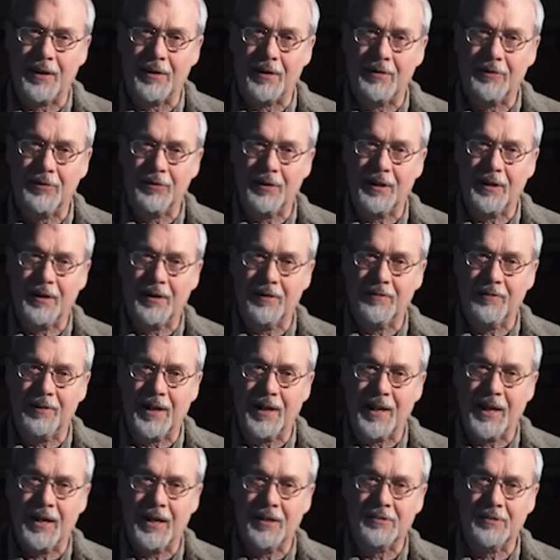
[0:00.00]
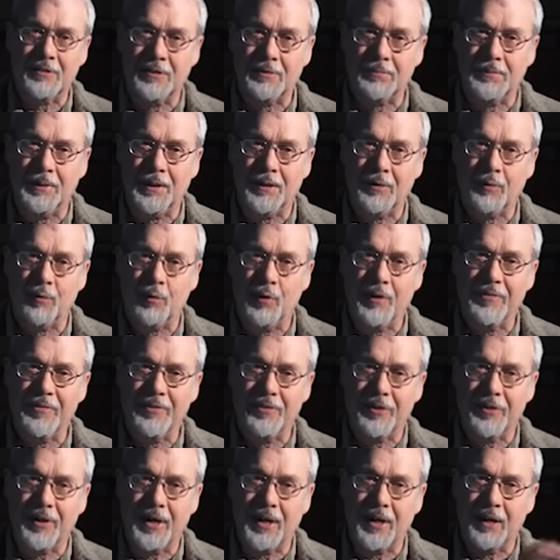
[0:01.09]
You think of the hands as being one
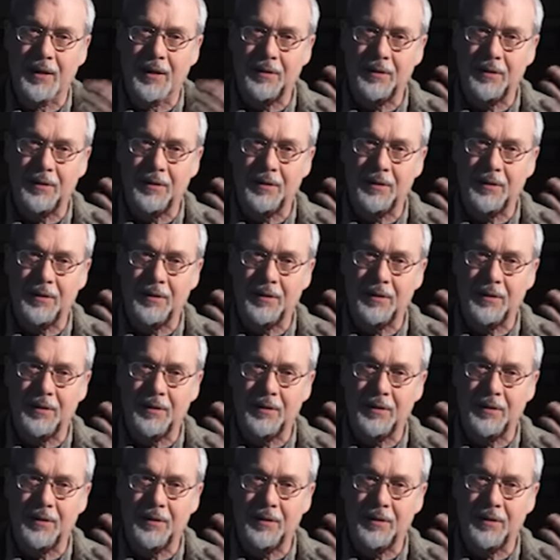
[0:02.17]
thing